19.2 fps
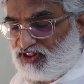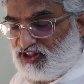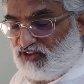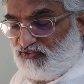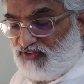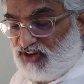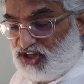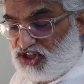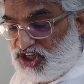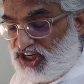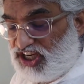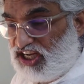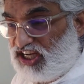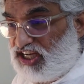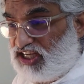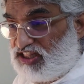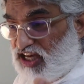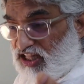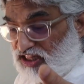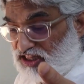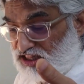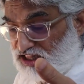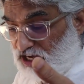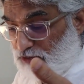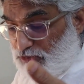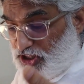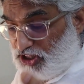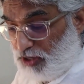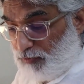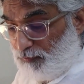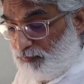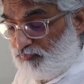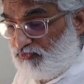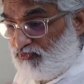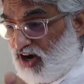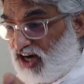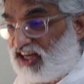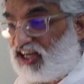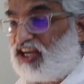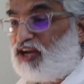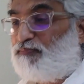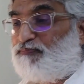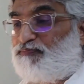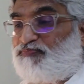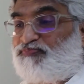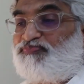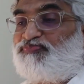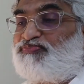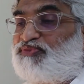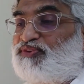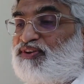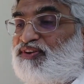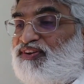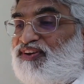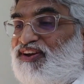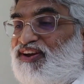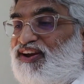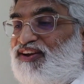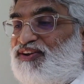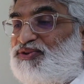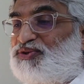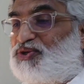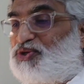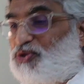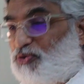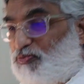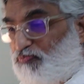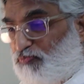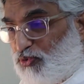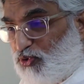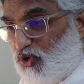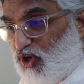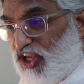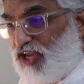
Vishidandamidam vakyam. To pull